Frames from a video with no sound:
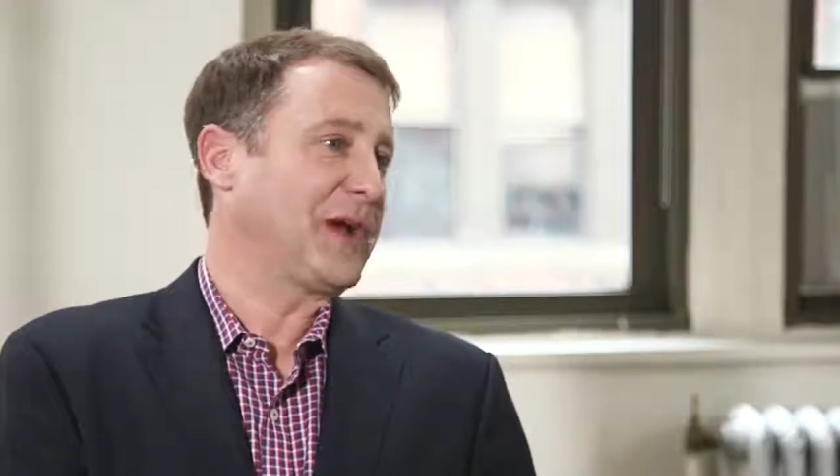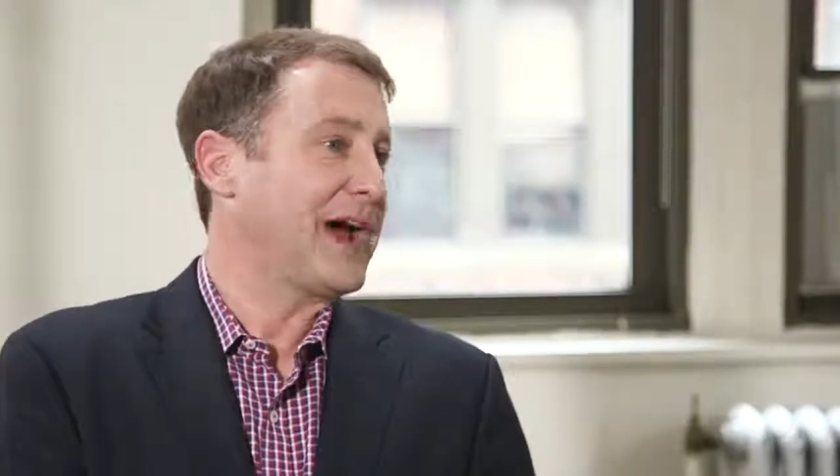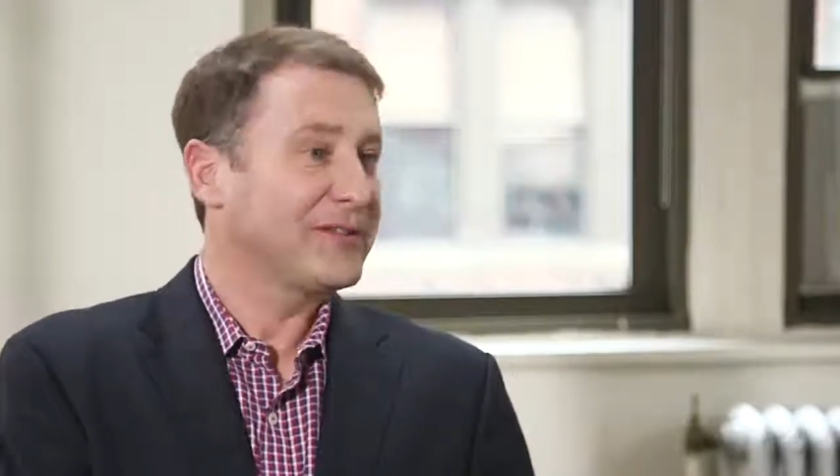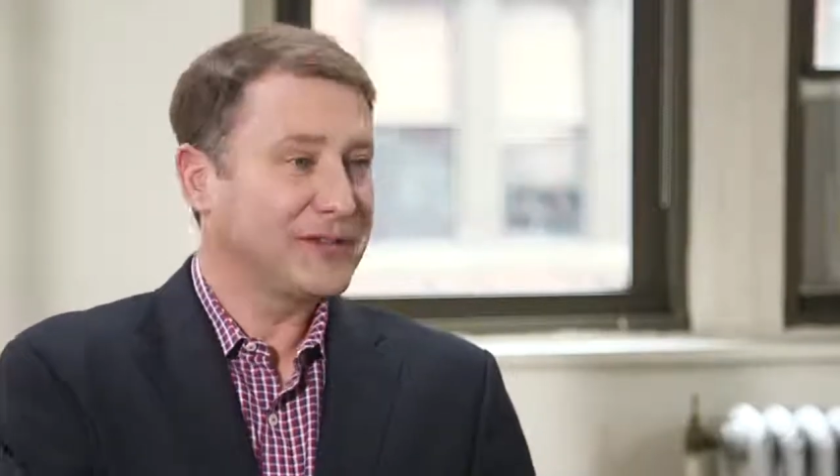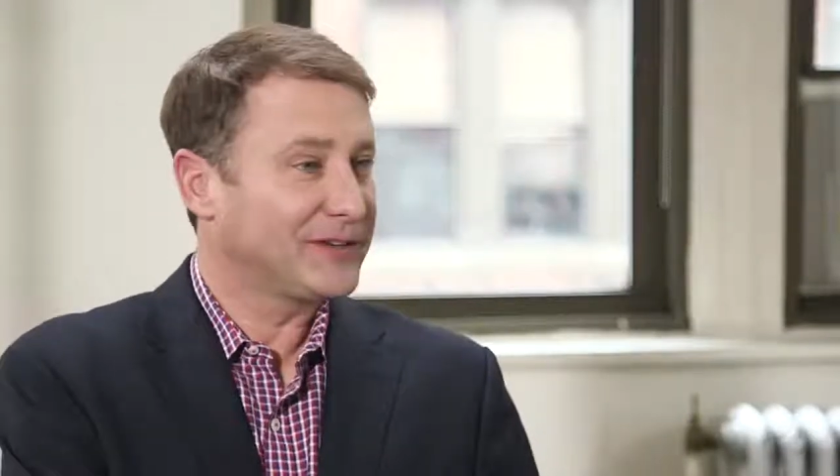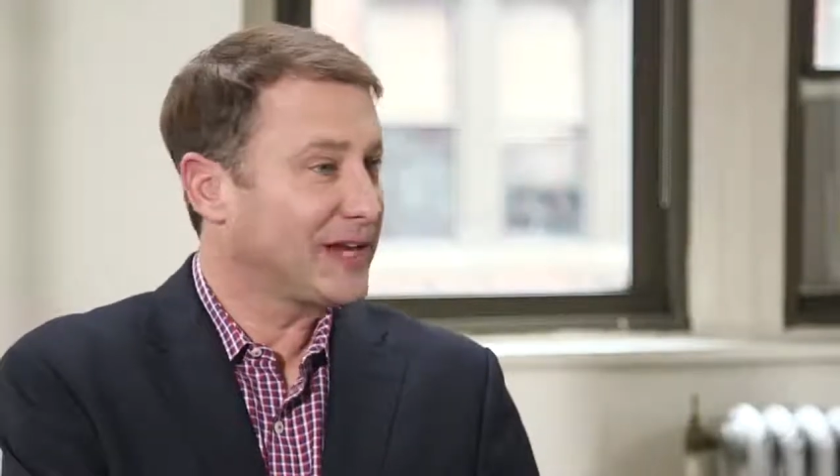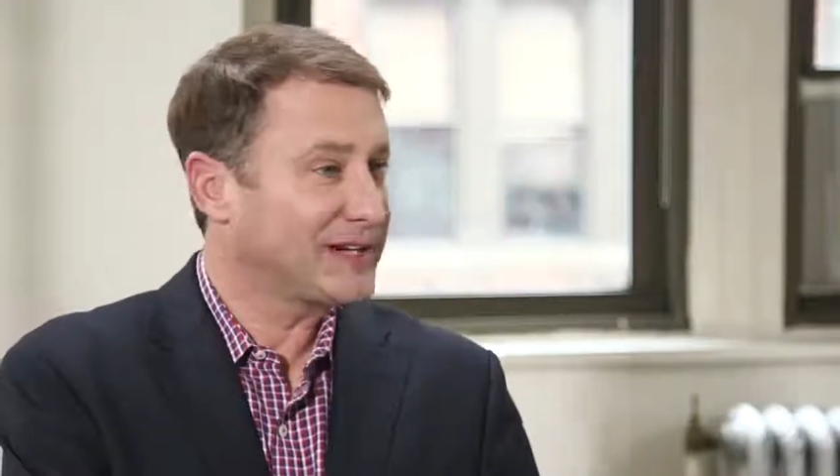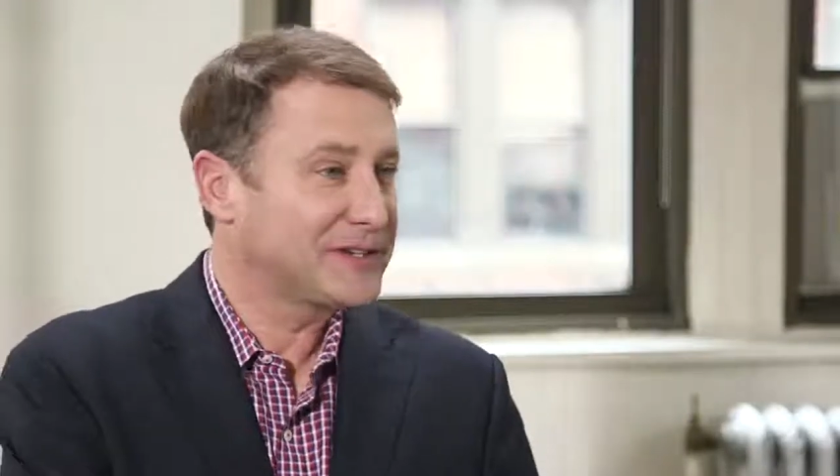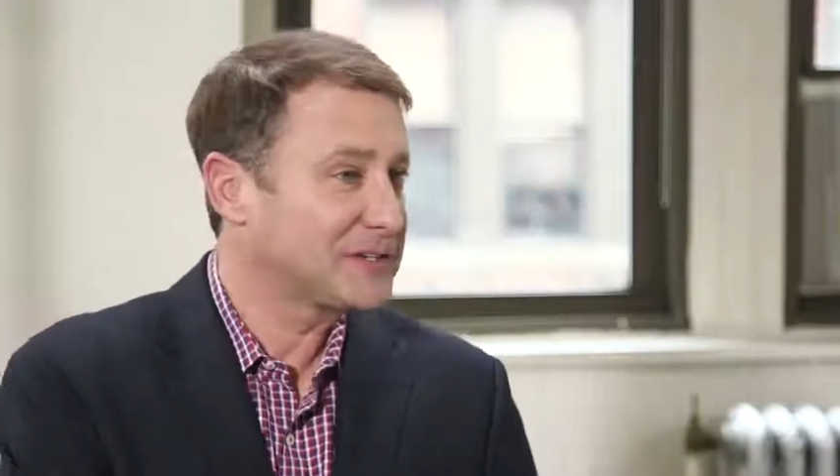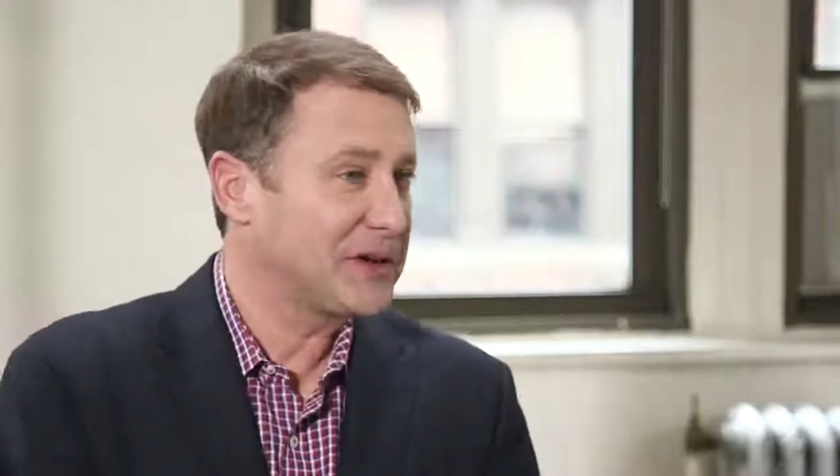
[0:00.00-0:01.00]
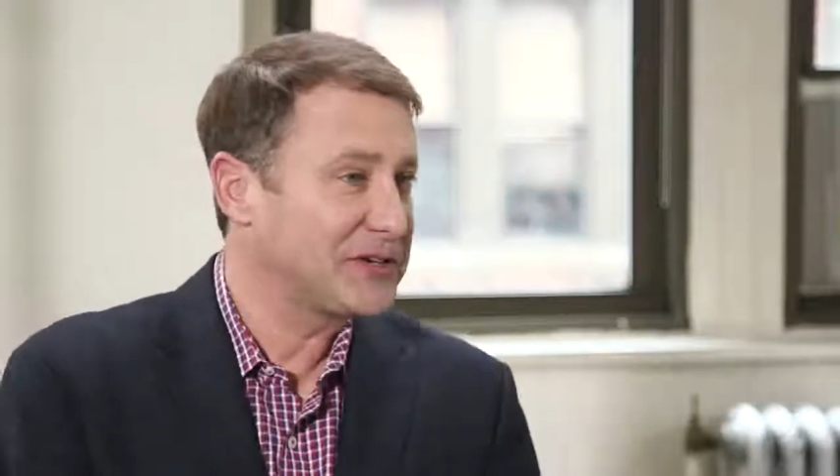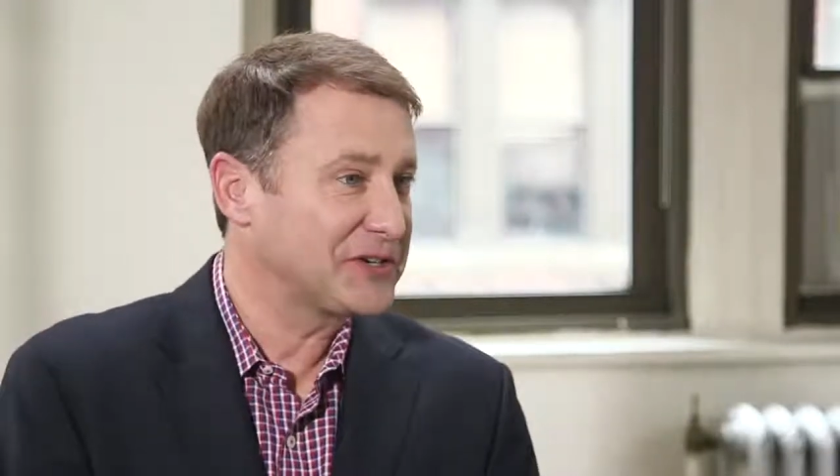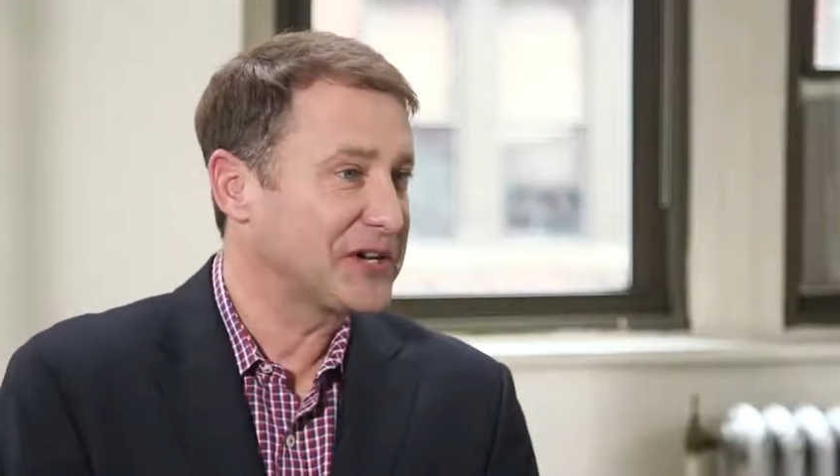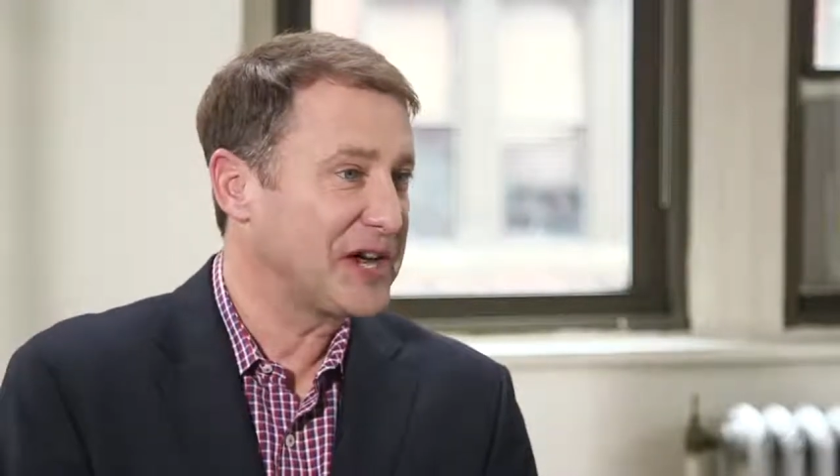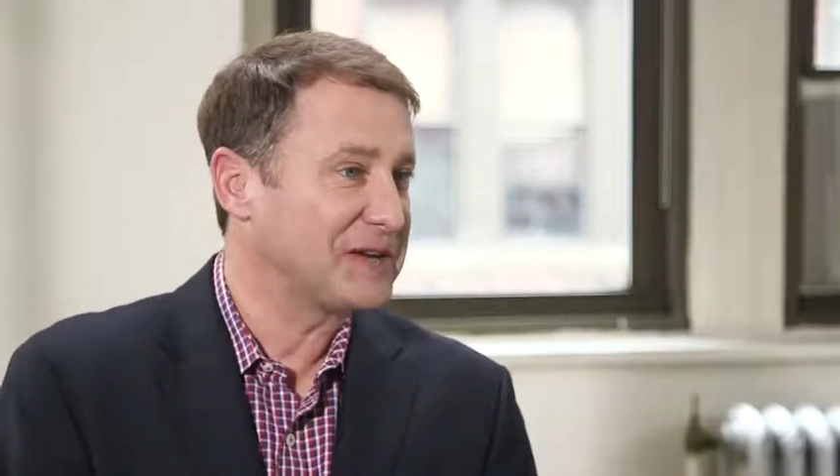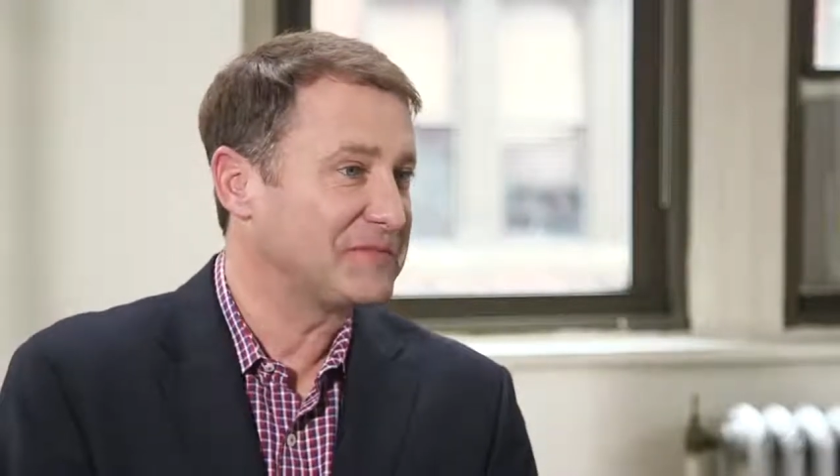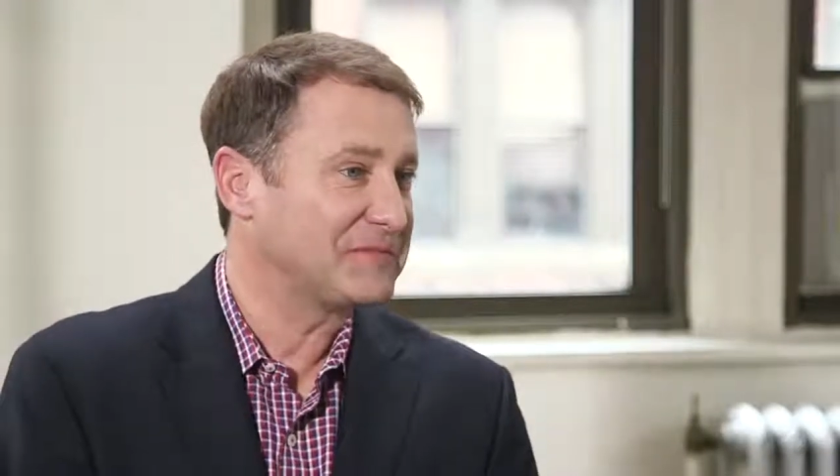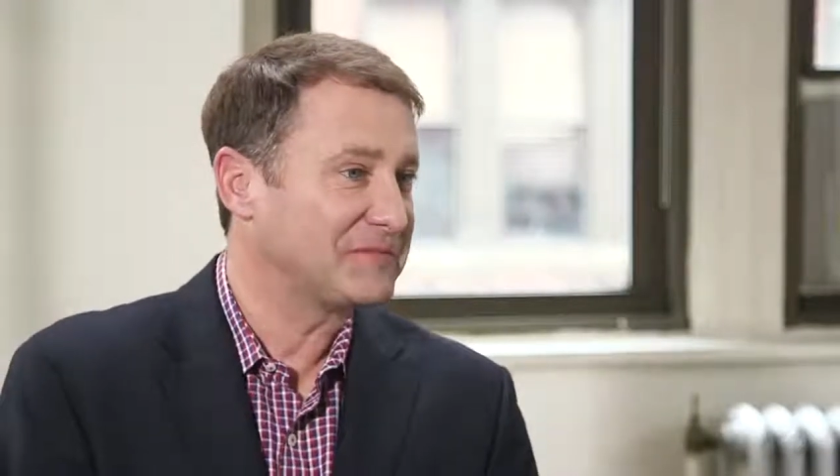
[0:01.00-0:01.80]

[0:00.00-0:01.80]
how do you like to spend your time?